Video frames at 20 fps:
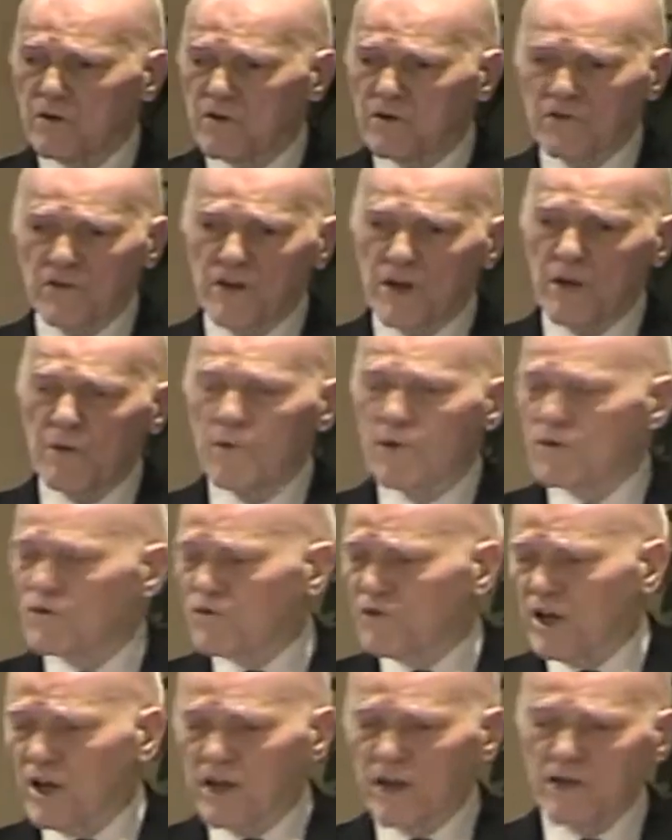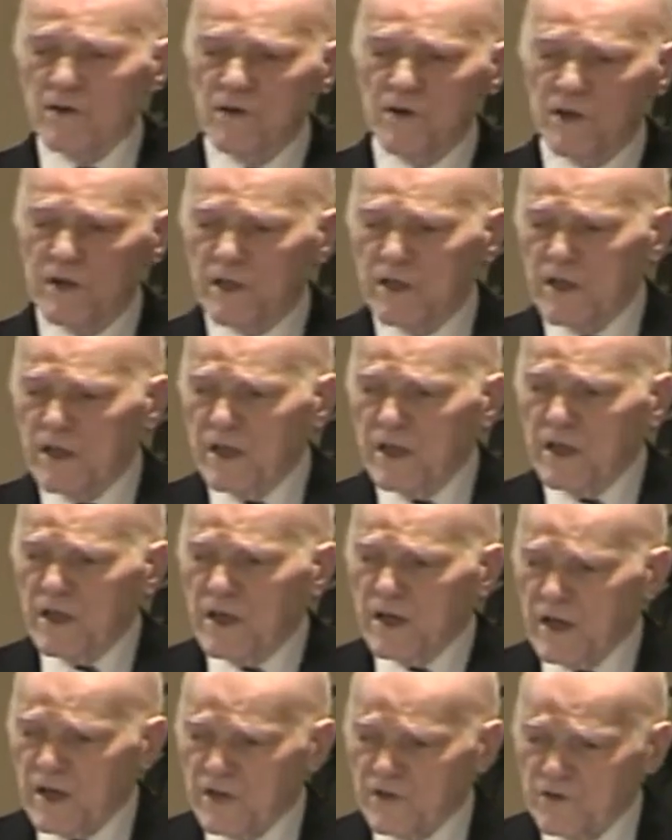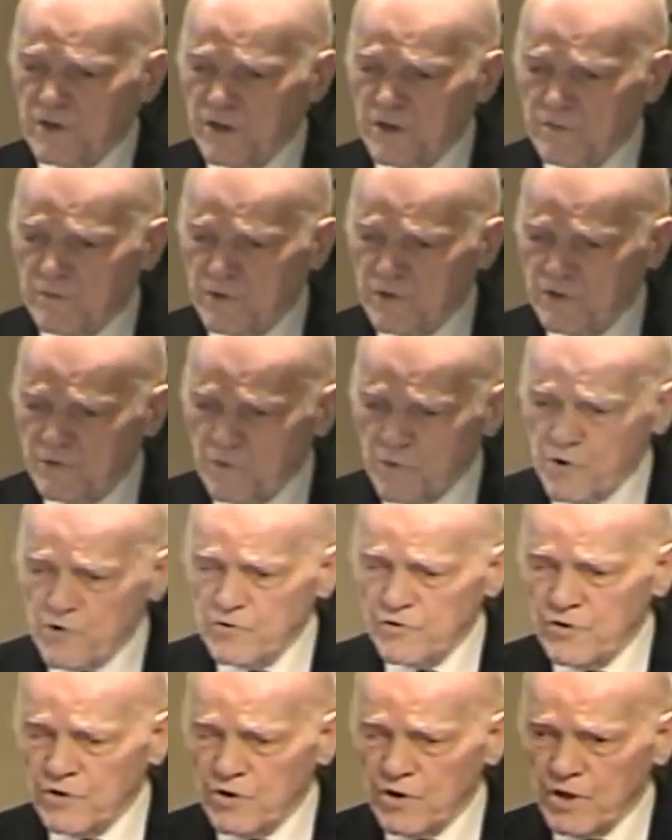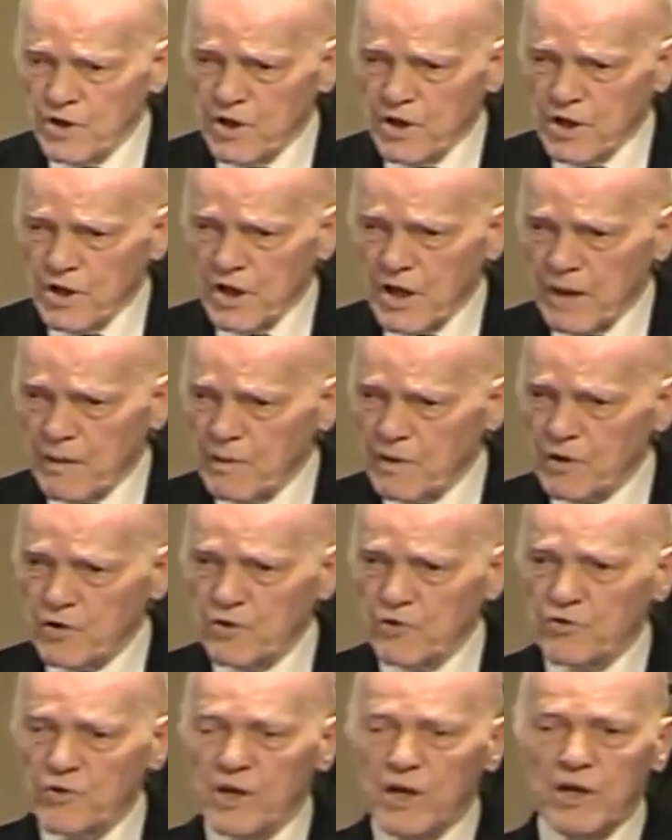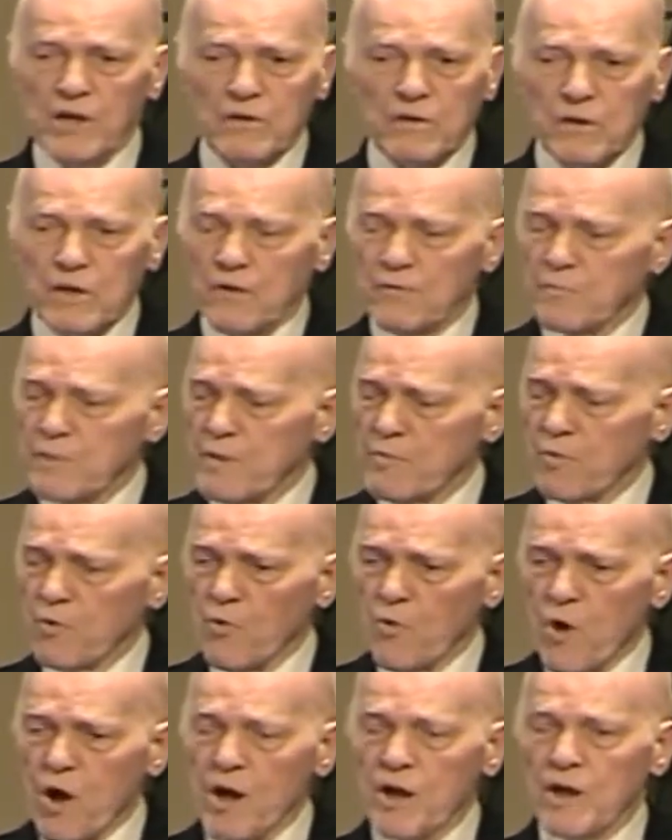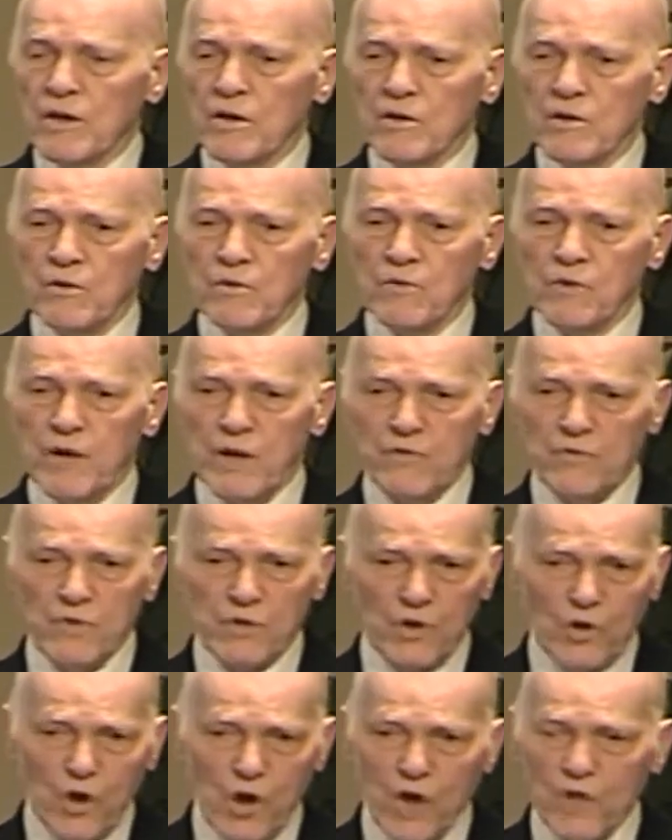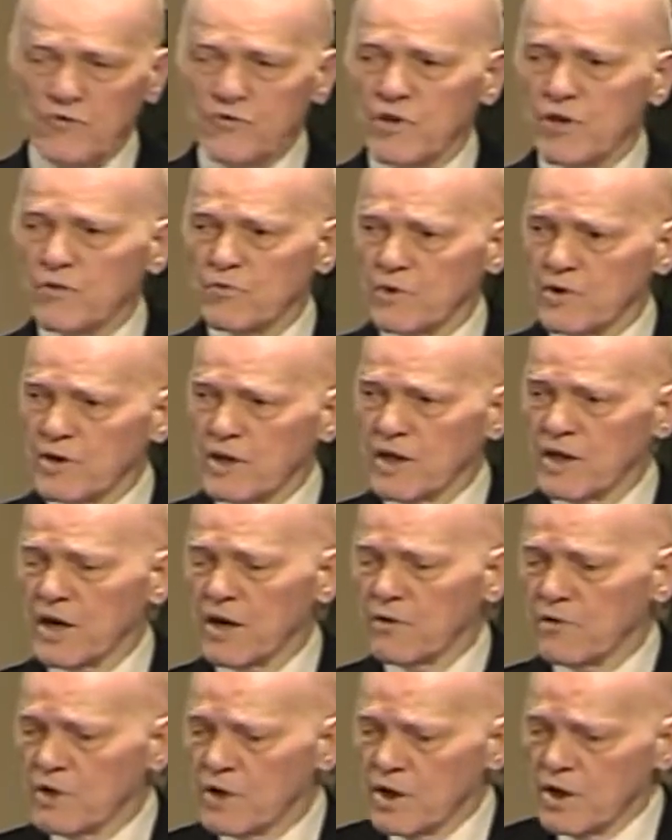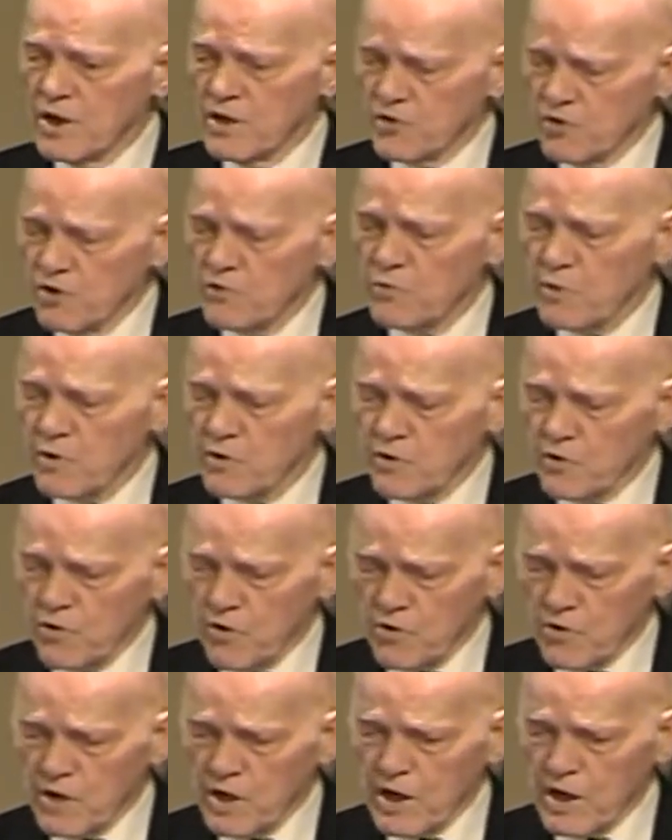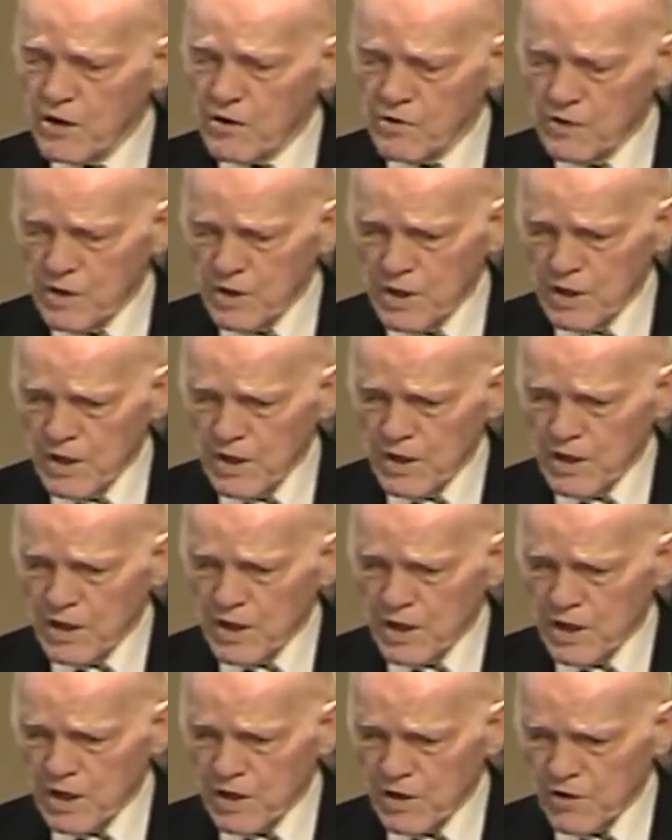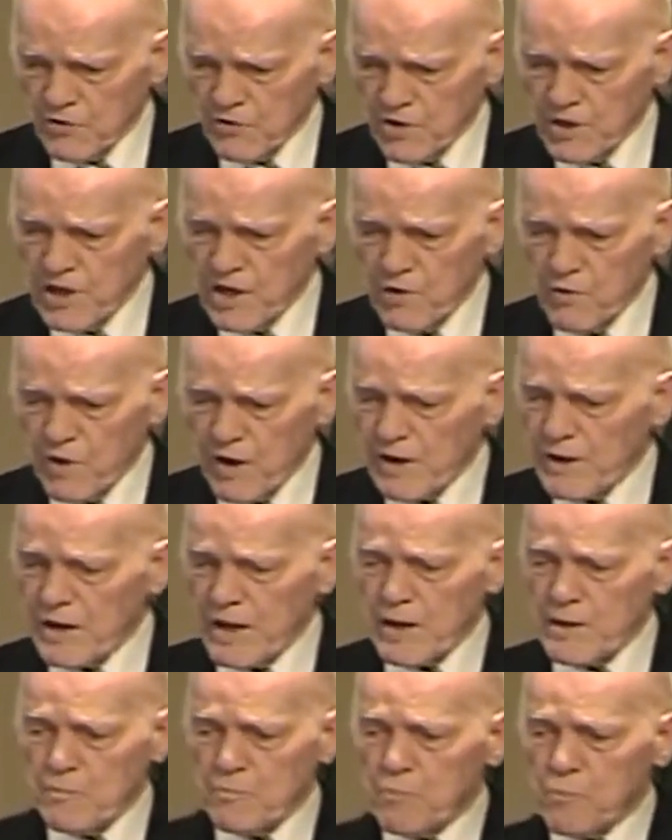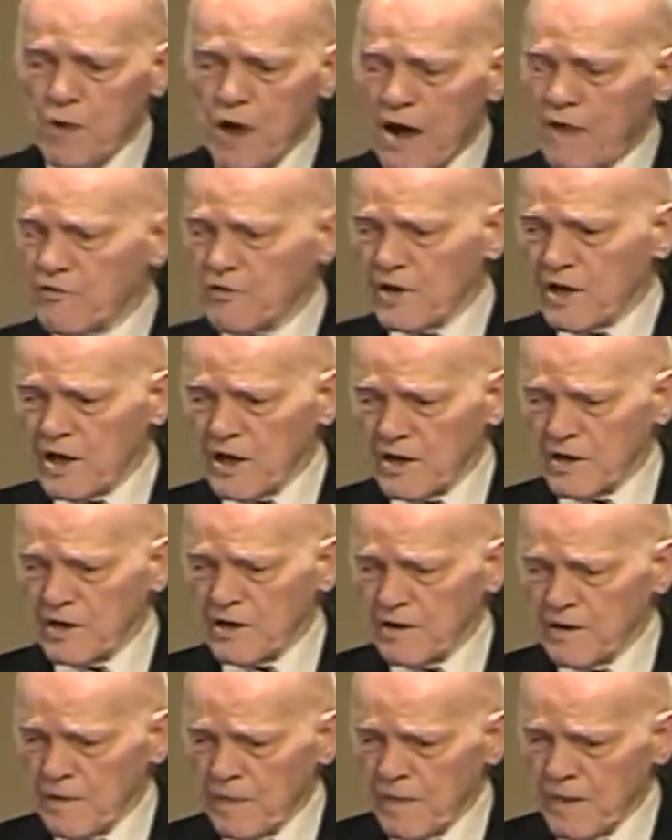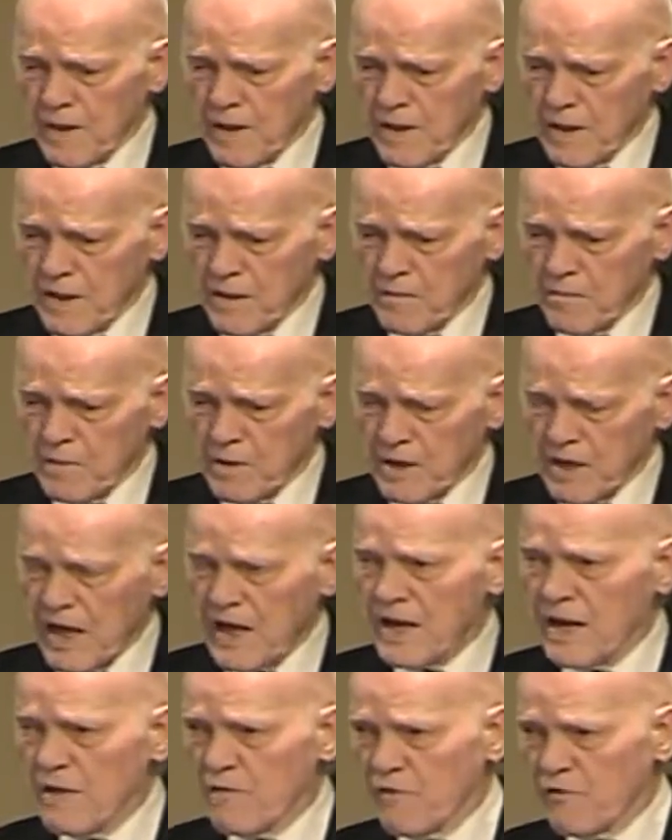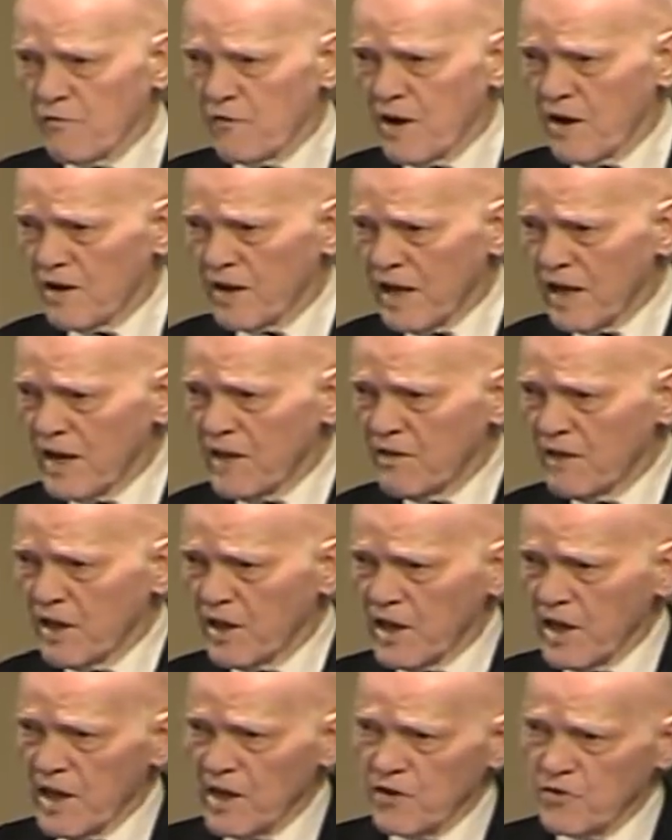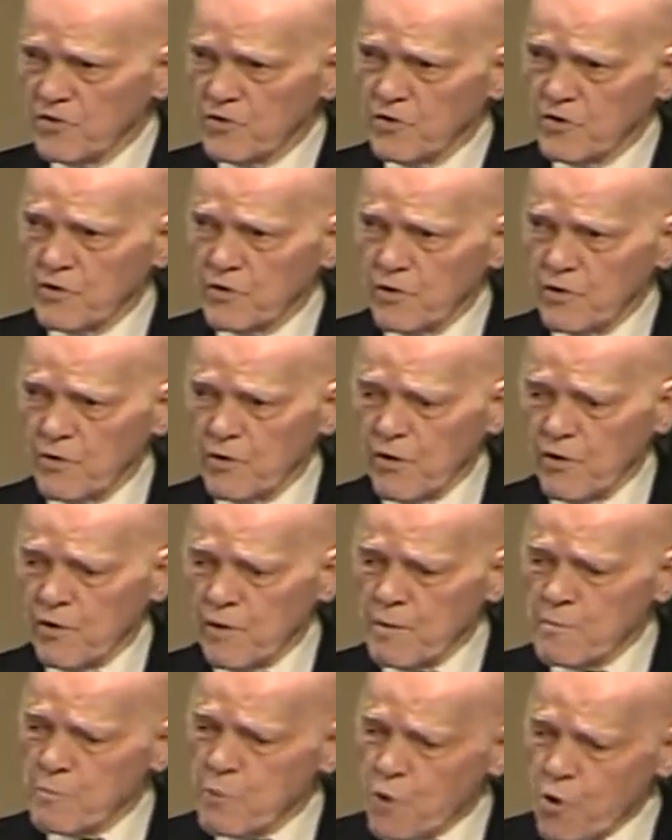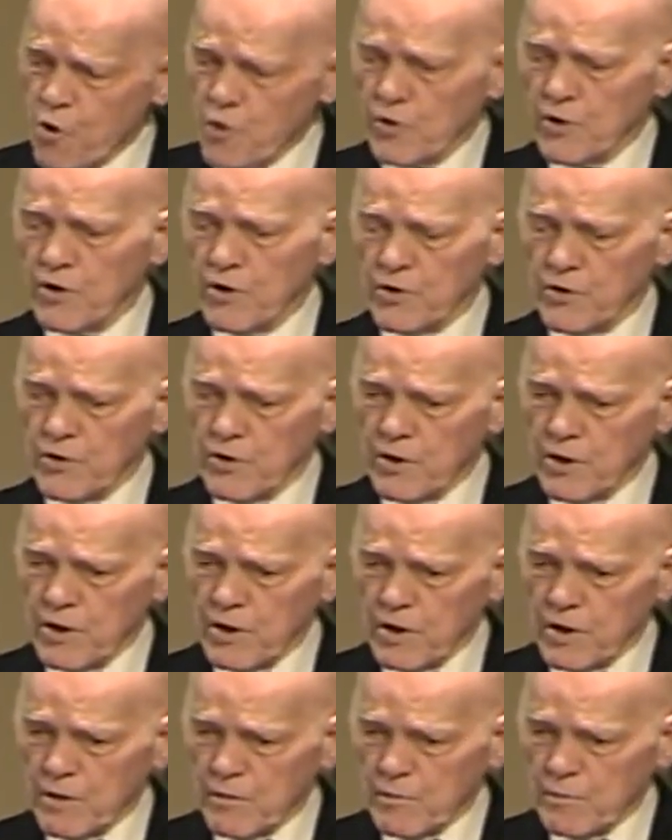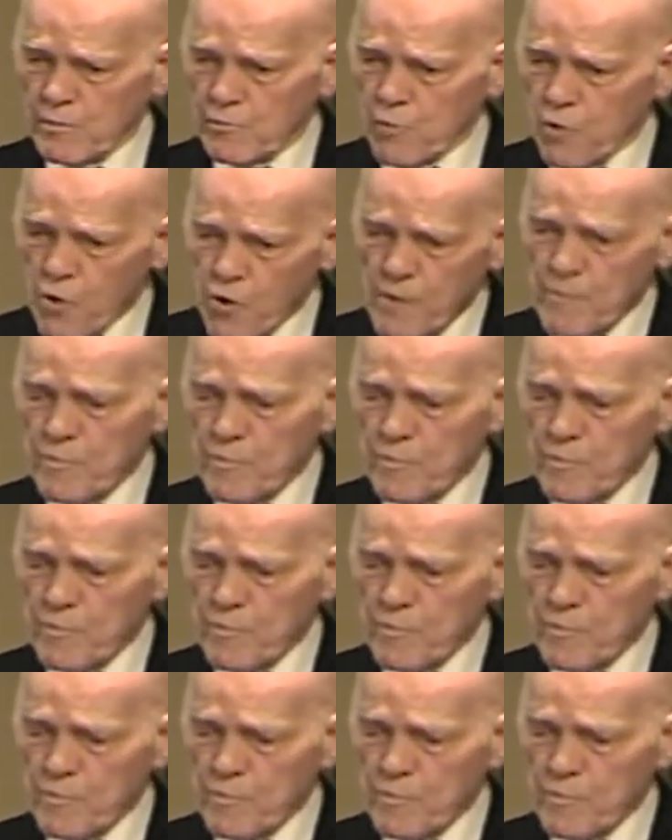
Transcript: She doesn't want to sell it. I said, Mrs. Mosier, I'm not going to sell it. If people want it, whatever the cost is, we'll take care of it. She's with the Lord now. Uh, she didn't want to make any profit on it. But I never found anything as important, more